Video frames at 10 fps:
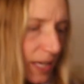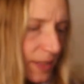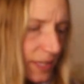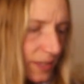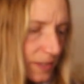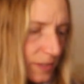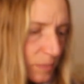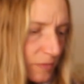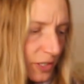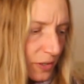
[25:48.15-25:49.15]
I think there's
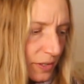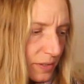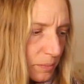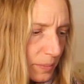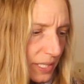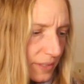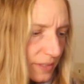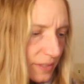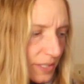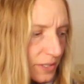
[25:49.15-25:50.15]
some fingerless
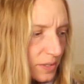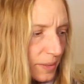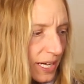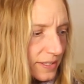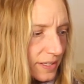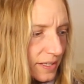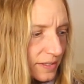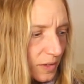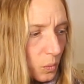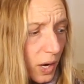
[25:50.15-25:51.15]
mitts. There are some
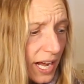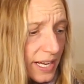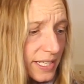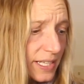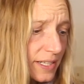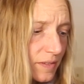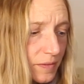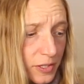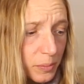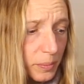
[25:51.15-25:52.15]
essays on why I knit and
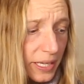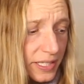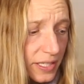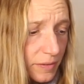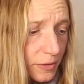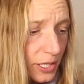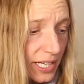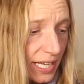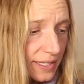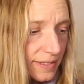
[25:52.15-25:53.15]
visible mending for a
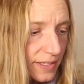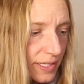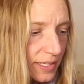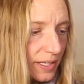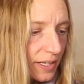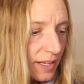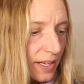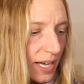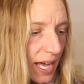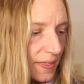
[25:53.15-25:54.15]
gansey.
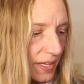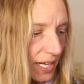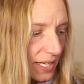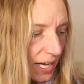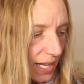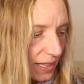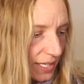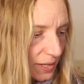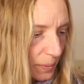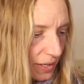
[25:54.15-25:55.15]
And then I, I
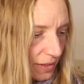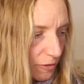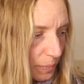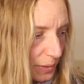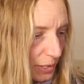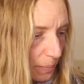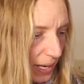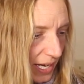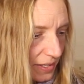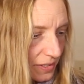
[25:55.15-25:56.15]
like the way that they've put their
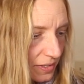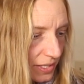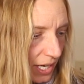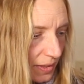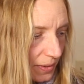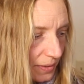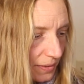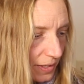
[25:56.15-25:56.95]
patterns together.